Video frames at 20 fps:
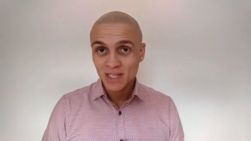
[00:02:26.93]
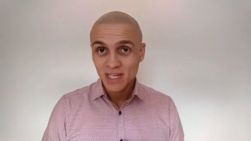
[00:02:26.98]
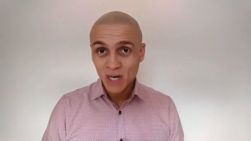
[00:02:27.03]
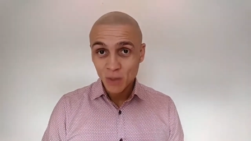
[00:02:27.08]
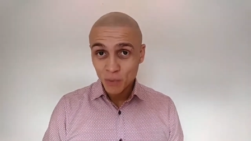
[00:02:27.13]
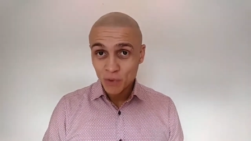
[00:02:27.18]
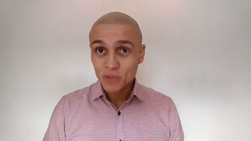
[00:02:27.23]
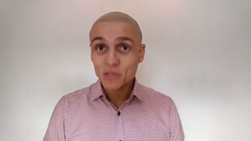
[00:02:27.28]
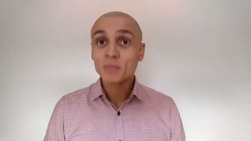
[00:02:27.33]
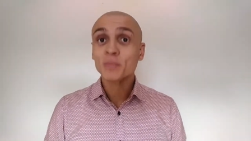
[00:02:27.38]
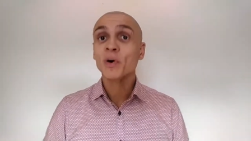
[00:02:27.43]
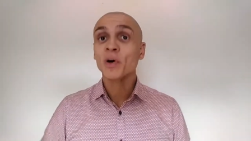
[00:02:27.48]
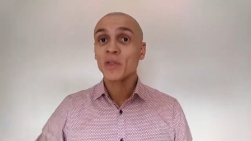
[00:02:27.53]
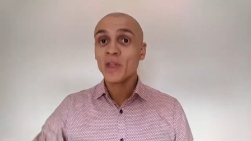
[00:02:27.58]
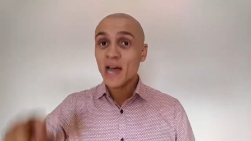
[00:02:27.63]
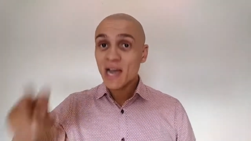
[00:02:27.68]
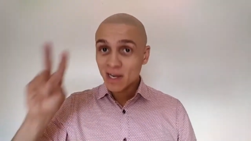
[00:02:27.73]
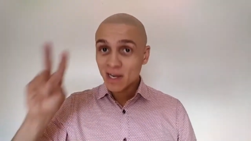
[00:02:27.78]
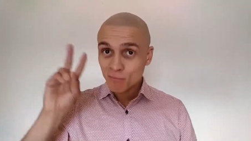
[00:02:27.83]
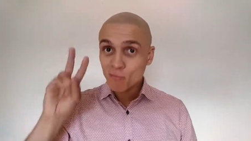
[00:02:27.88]
I want you to put
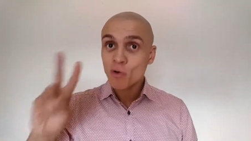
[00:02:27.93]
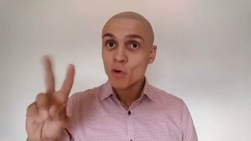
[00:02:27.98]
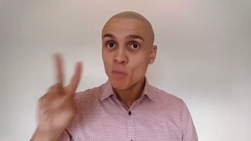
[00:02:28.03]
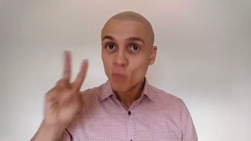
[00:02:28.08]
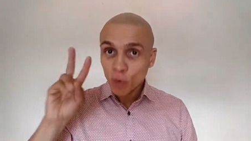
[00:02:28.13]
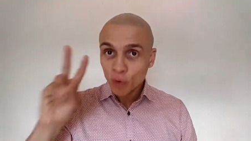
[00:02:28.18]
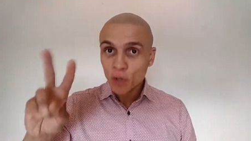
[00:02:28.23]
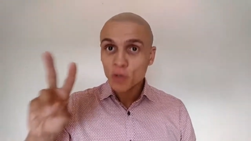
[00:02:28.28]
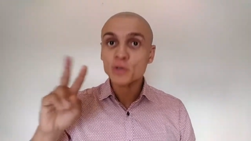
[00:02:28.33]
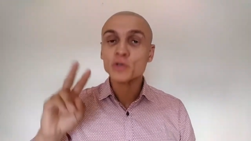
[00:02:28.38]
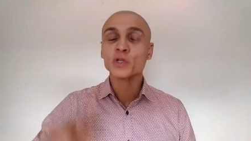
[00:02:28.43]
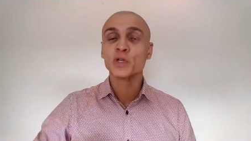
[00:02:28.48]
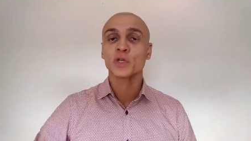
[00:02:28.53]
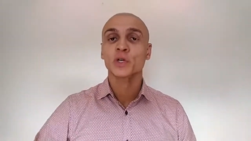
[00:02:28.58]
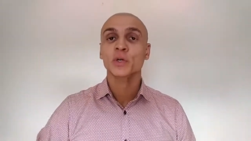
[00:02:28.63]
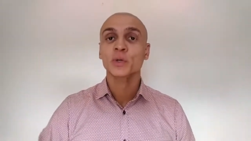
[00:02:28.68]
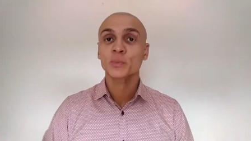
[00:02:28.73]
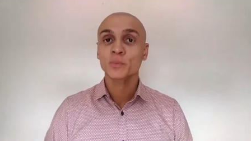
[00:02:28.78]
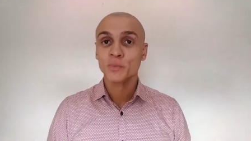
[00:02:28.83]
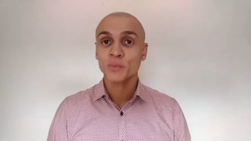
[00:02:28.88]
that in room
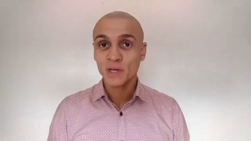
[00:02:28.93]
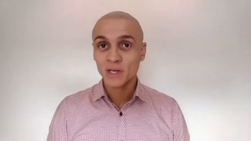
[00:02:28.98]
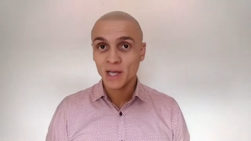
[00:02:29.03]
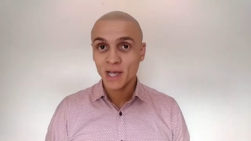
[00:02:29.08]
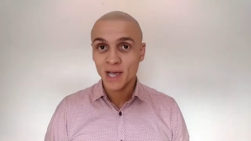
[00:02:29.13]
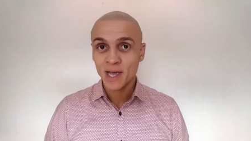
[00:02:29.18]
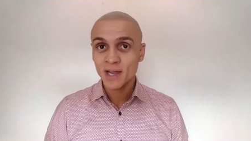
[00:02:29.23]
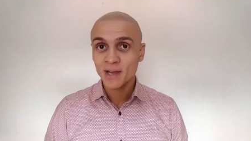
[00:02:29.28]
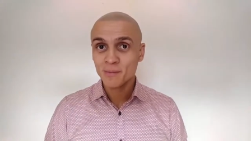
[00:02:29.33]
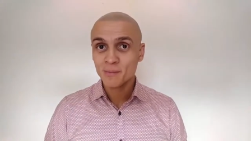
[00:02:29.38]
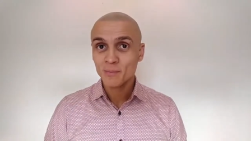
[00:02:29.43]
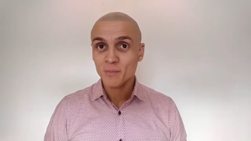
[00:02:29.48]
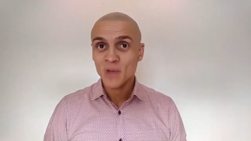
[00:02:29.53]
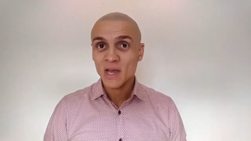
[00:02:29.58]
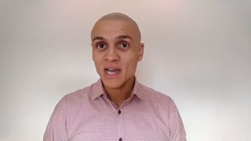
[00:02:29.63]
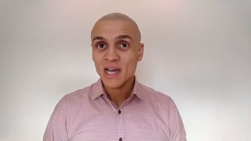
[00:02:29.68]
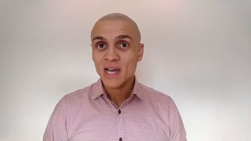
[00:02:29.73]
102, okay?